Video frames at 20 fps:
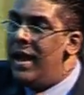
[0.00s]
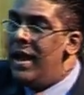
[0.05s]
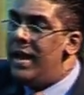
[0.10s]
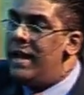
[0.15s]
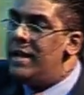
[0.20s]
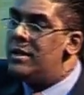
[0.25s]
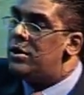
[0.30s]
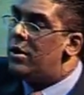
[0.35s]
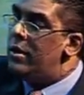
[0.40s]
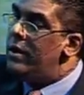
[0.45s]

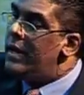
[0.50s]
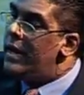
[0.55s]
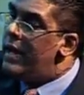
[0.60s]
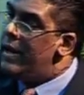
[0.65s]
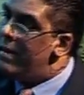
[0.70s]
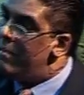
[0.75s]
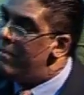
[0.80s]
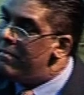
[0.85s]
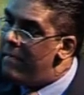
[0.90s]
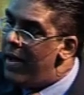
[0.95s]
he's going to get
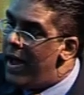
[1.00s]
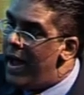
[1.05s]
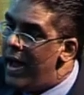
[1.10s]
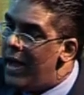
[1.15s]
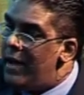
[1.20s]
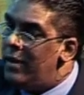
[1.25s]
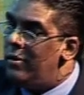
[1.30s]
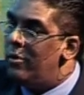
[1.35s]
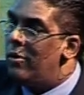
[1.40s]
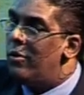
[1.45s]
a
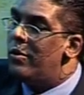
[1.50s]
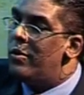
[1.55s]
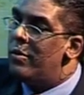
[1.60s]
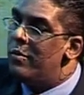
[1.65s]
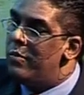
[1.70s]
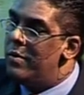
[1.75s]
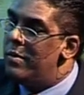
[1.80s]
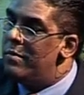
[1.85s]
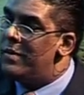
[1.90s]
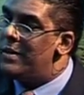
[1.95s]
man or a
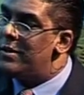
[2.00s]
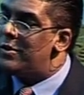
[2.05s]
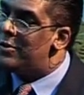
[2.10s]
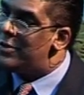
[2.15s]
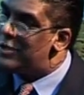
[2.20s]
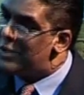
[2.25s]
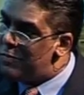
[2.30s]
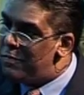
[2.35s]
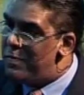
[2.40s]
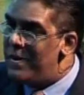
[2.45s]
woman to
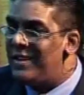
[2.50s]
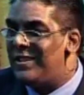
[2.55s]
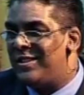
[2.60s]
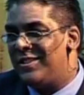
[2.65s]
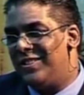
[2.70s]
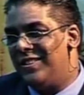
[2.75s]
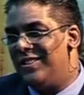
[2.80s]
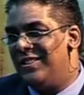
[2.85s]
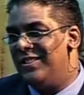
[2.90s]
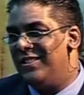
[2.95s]
speak
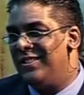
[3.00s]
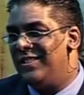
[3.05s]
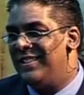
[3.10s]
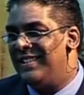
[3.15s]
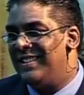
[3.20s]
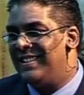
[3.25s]
to you.